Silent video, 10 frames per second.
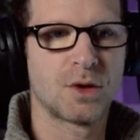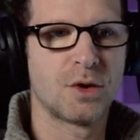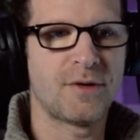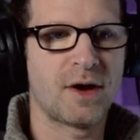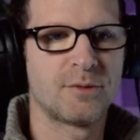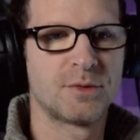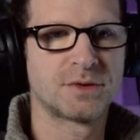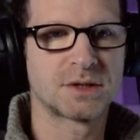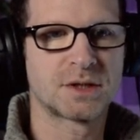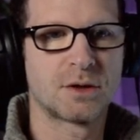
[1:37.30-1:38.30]
of how the
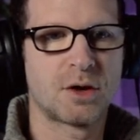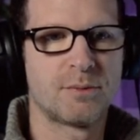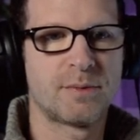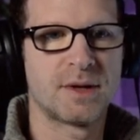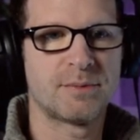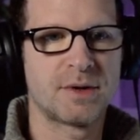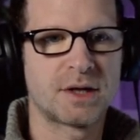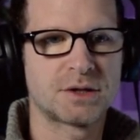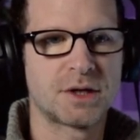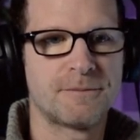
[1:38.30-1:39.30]
music's going to complement the
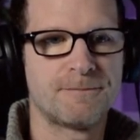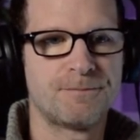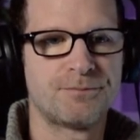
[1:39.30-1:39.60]
picture.